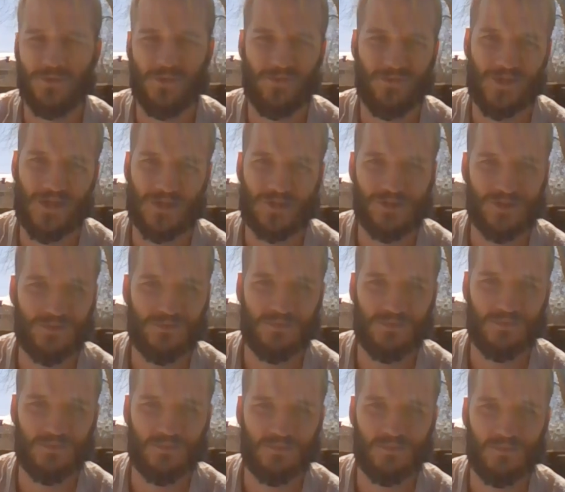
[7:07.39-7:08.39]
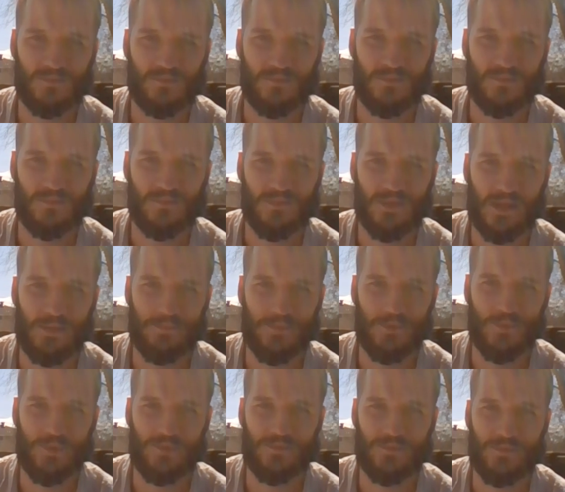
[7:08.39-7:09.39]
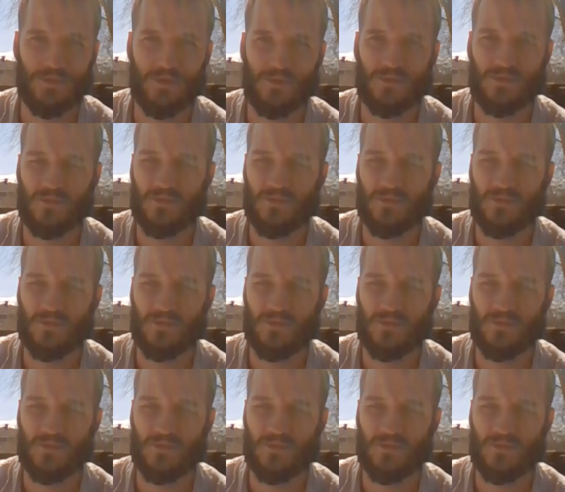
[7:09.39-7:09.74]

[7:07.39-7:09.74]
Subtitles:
Don't touch it. Keep it away from you.